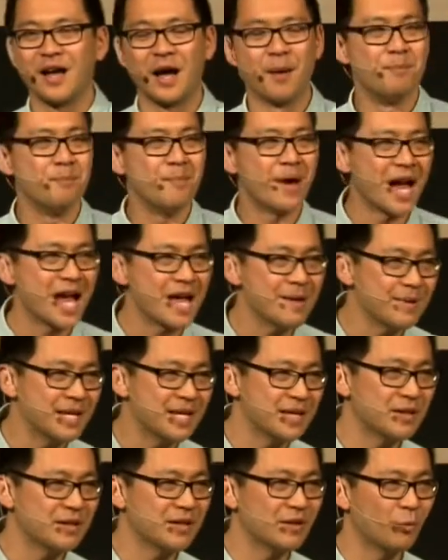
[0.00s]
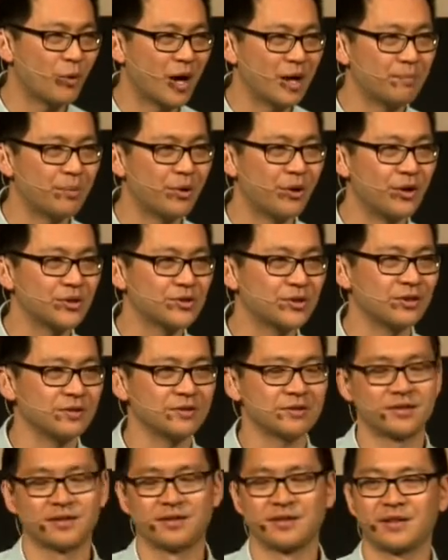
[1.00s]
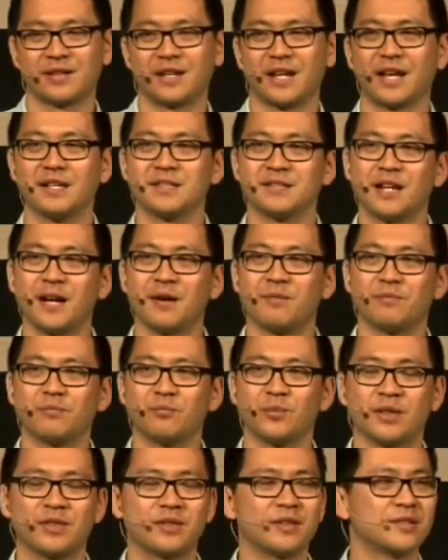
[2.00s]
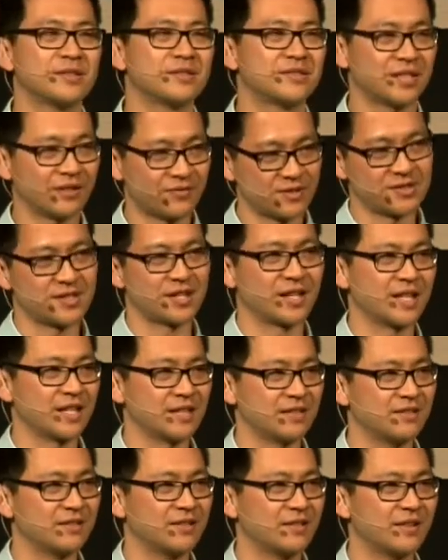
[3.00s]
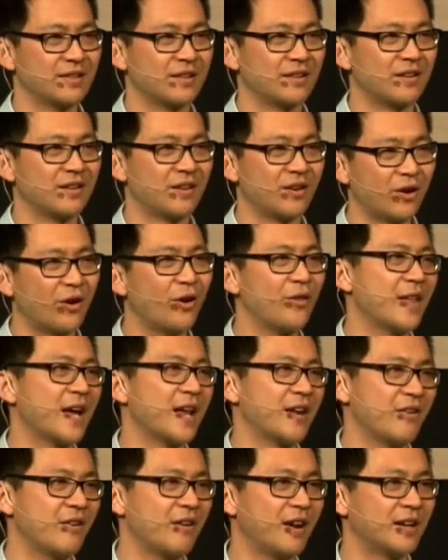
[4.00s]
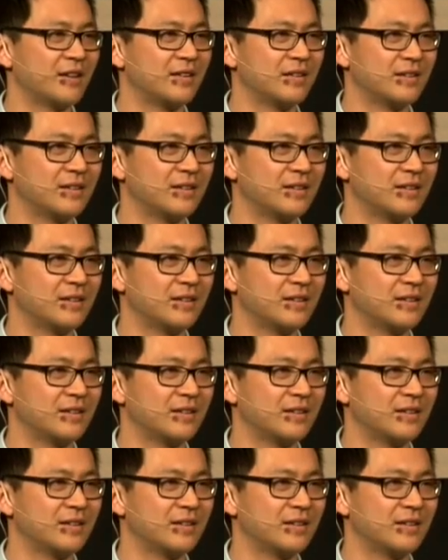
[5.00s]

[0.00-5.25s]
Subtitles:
a maybe one person ended up with 17 on that night